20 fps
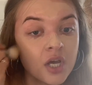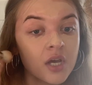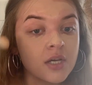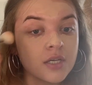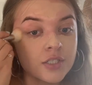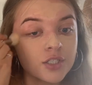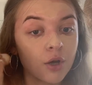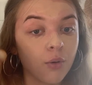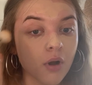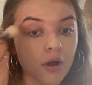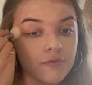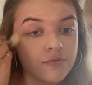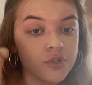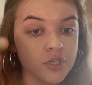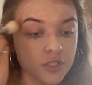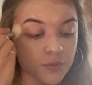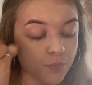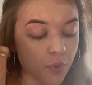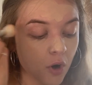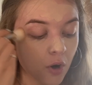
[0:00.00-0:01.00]
So I've
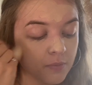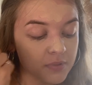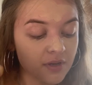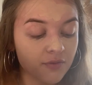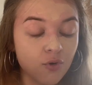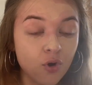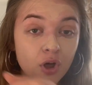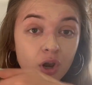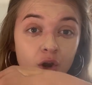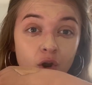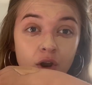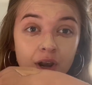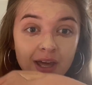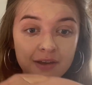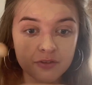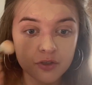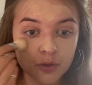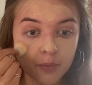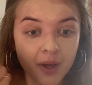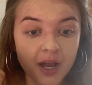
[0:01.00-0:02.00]
just popped, I've got a lot
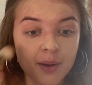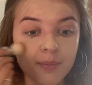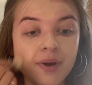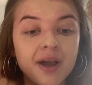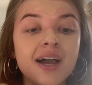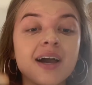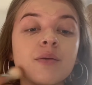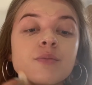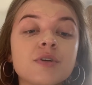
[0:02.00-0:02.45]
left on the back of my hand,